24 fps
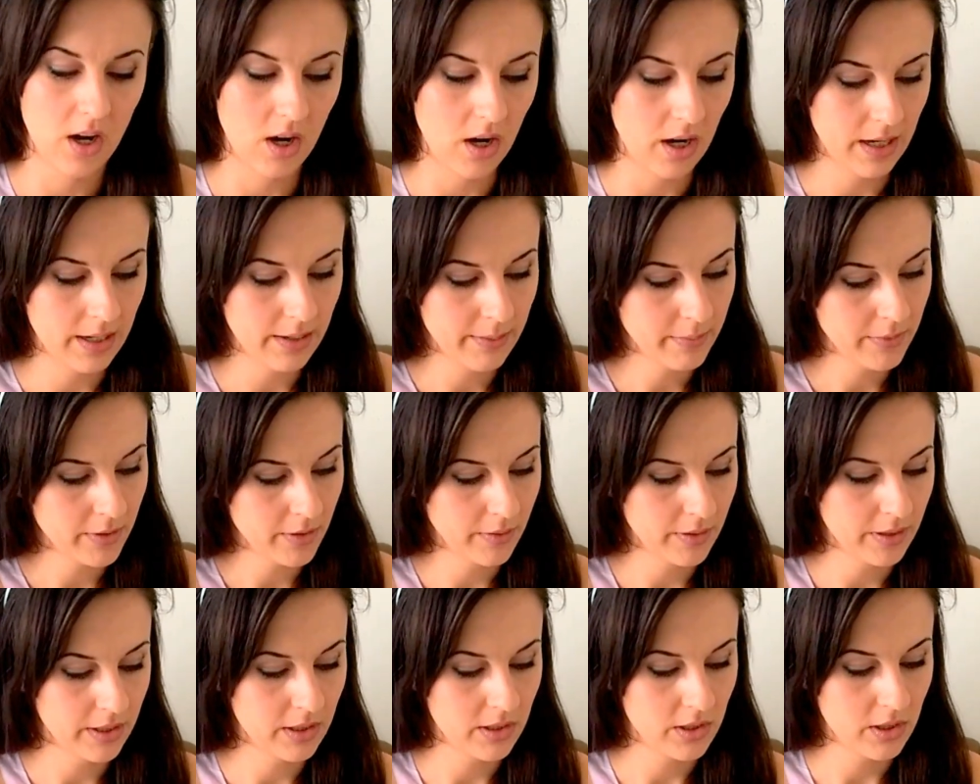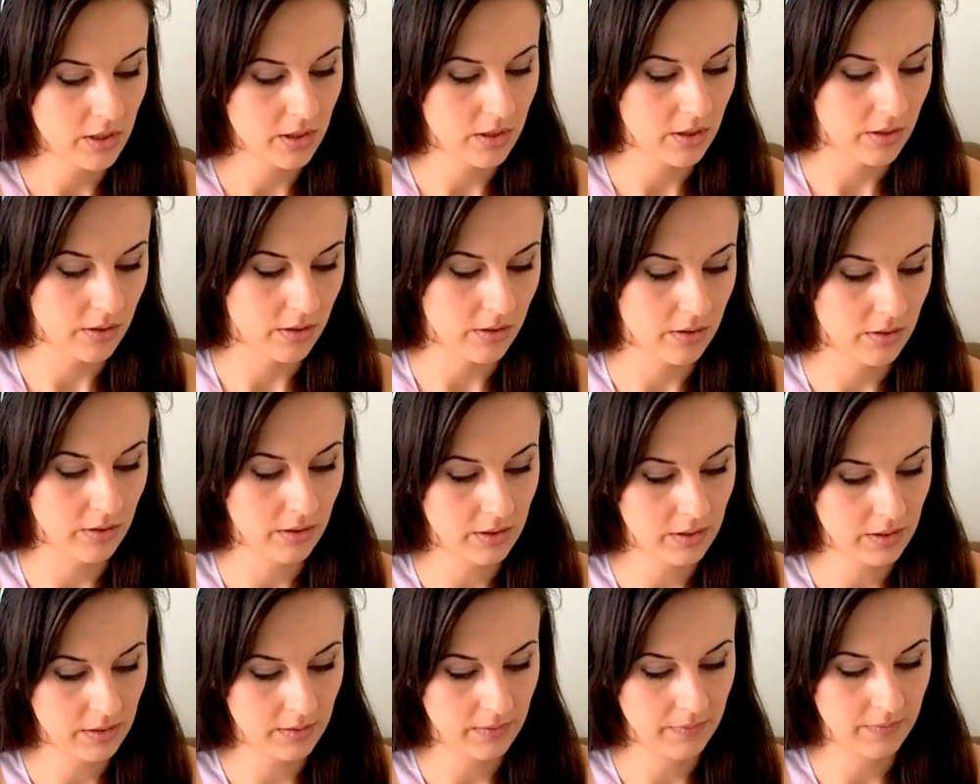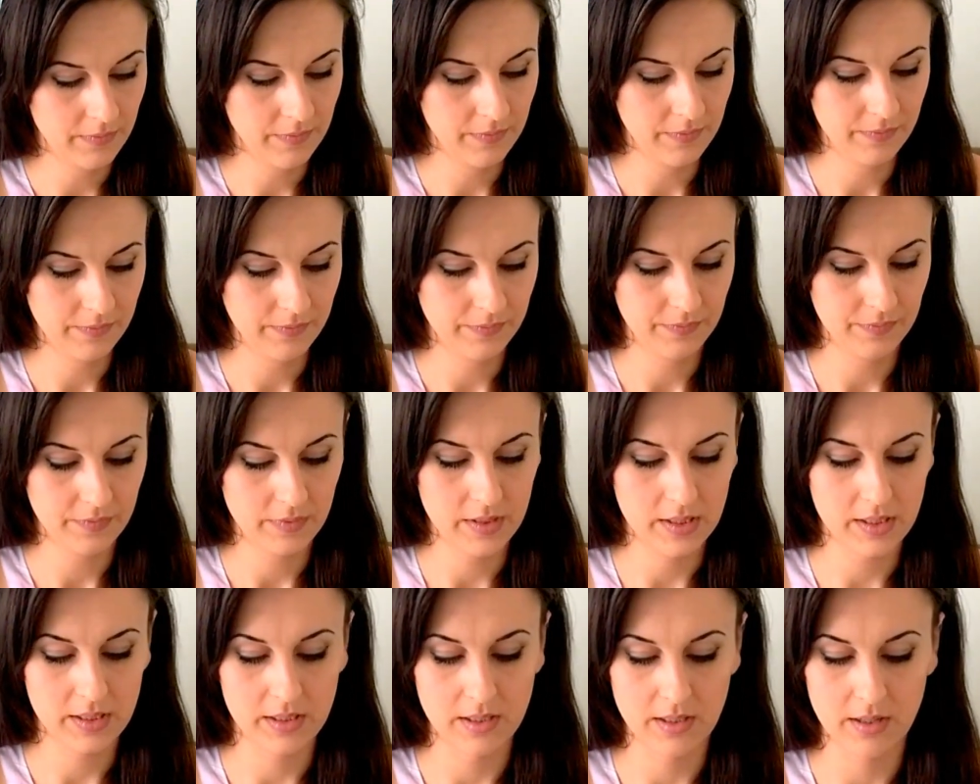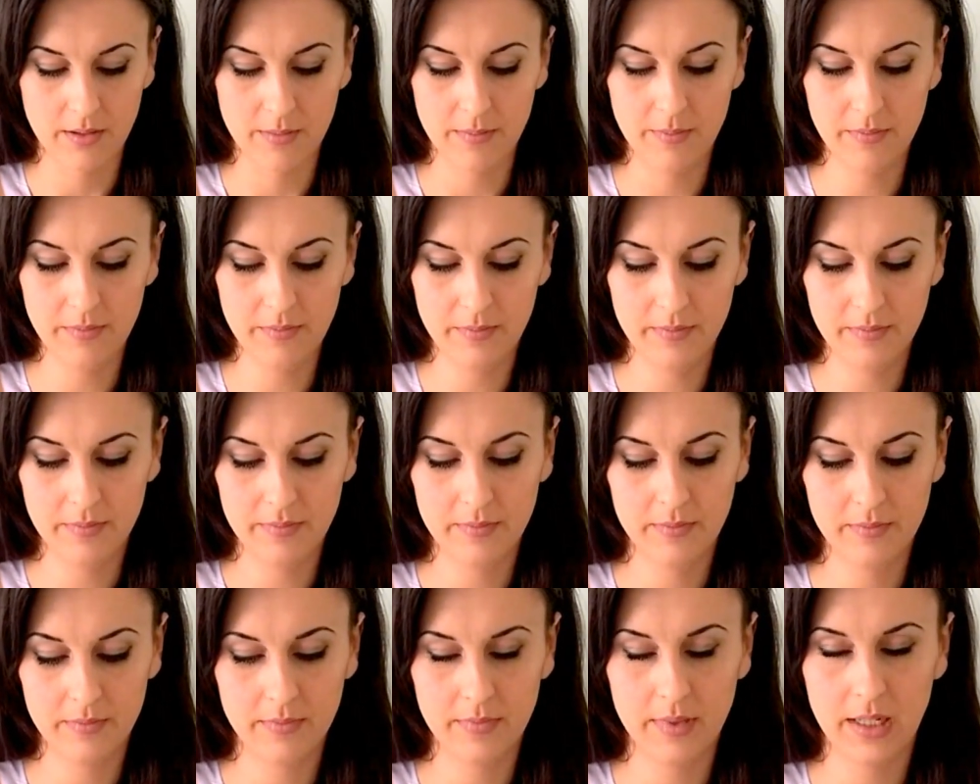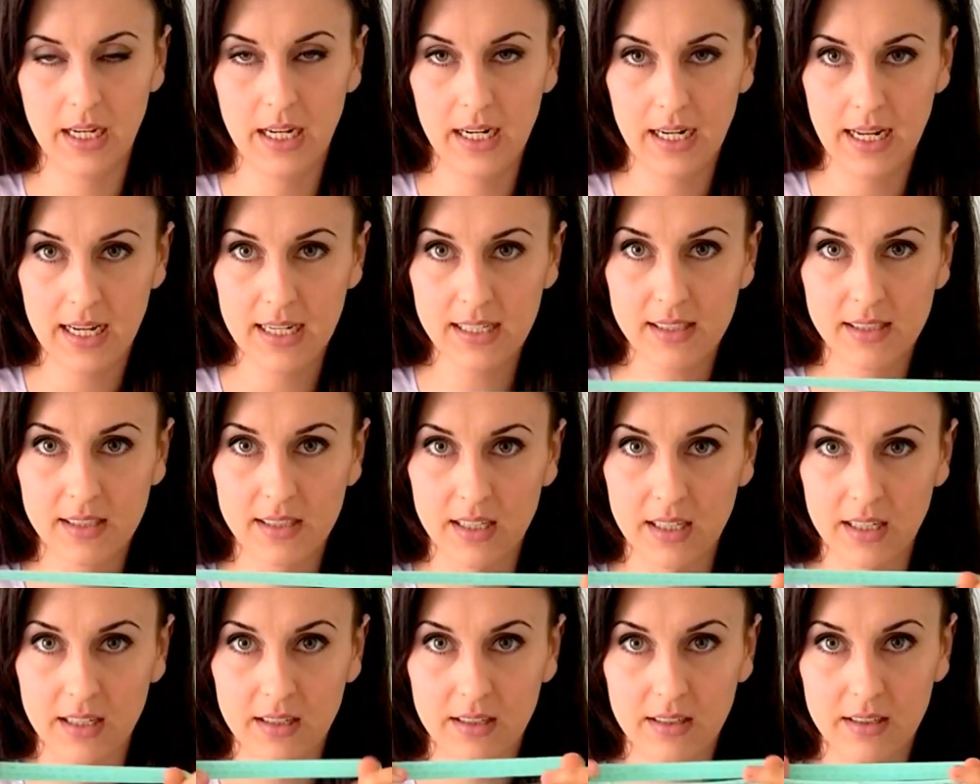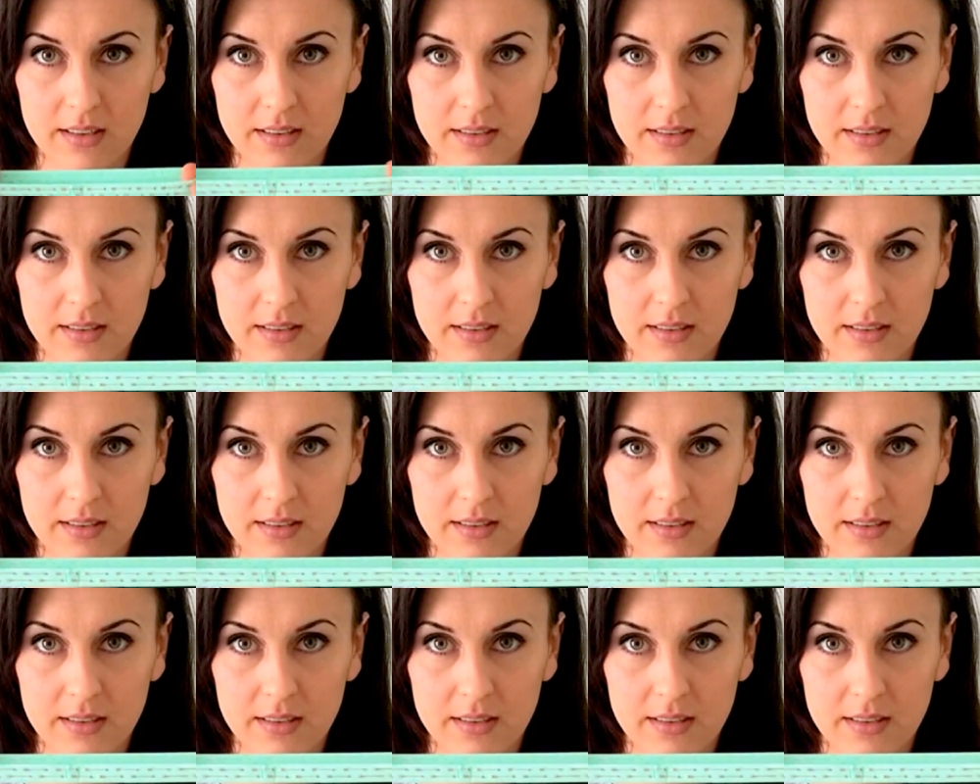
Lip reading: I am going to use some elastic.